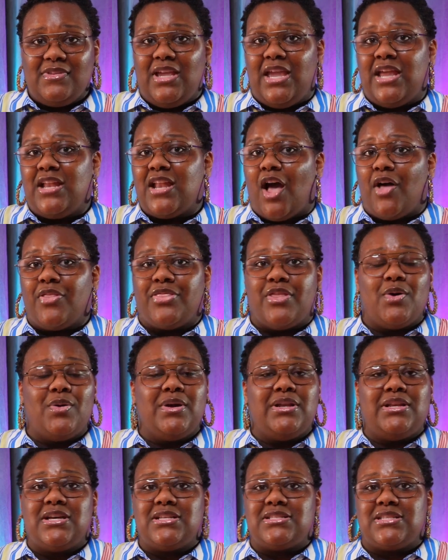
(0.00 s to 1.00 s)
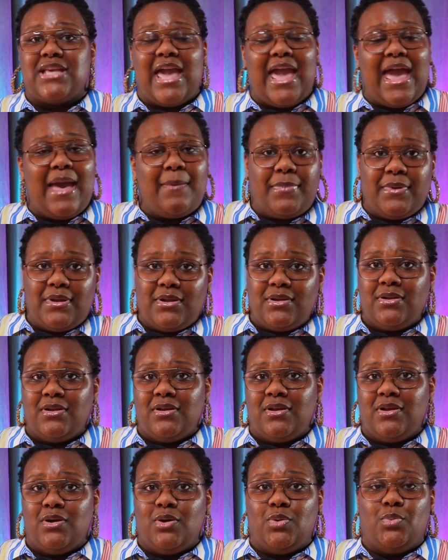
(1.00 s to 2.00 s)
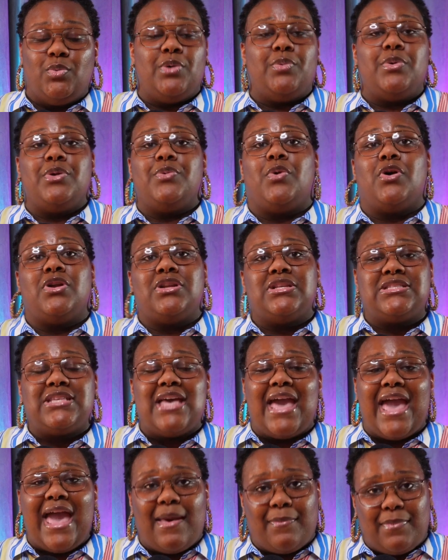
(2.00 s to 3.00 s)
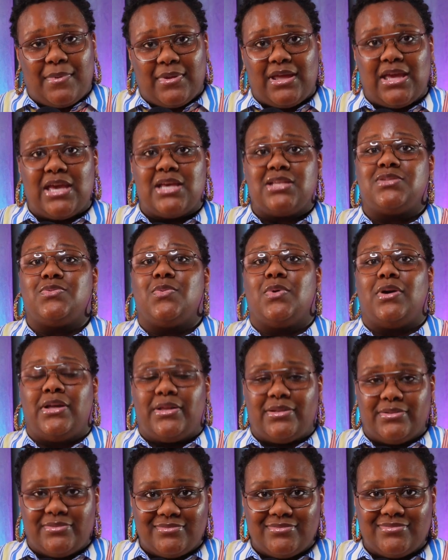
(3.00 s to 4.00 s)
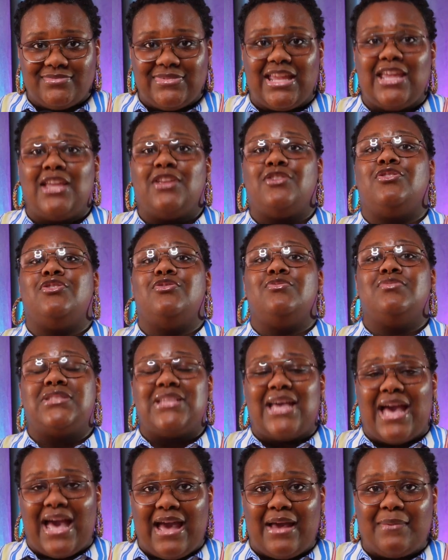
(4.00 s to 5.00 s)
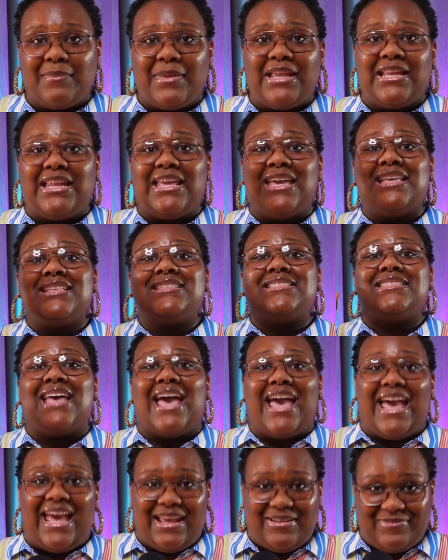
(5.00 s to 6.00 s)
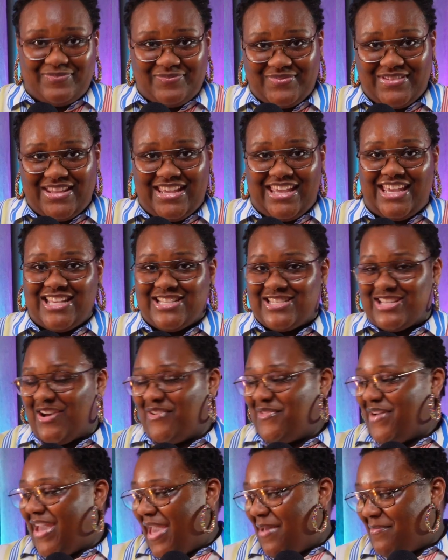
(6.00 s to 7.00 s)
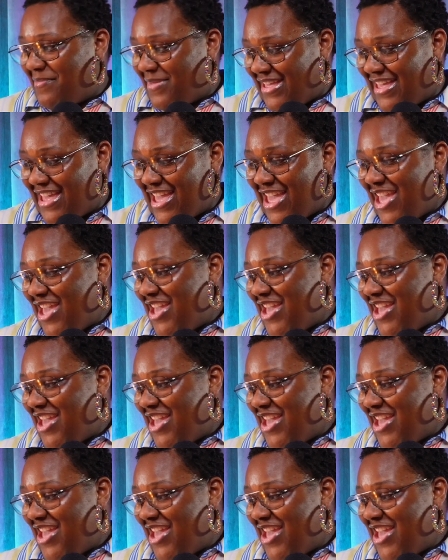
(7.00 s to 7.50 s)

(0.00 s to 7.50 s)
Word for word: And although it doesn't happen when we want it to happen, guess what? In due time, in his time, it's going to happen.